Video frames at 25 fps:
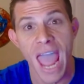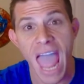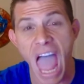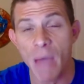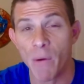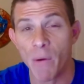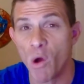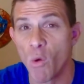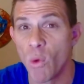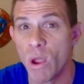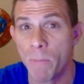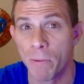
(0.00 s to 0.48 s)

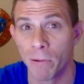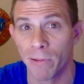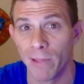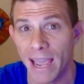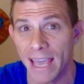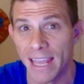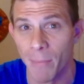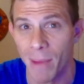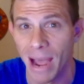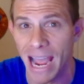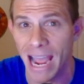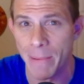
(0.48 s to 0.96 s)
And when we
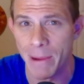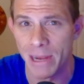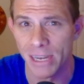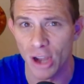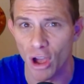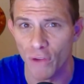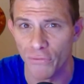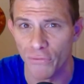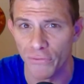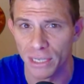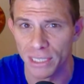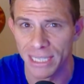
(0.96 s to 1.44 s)
play the Miami
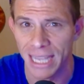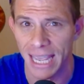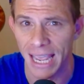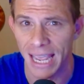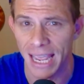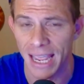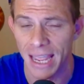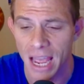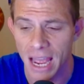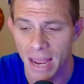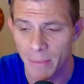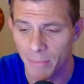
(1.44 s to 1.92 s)
Dolphins,
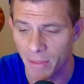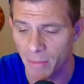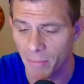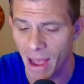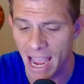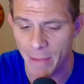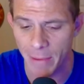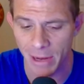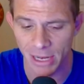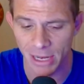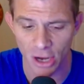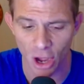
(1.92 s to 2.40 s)

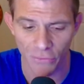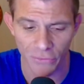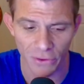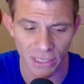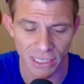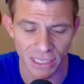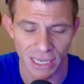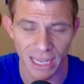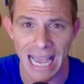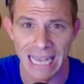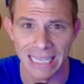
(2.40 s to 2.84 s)
the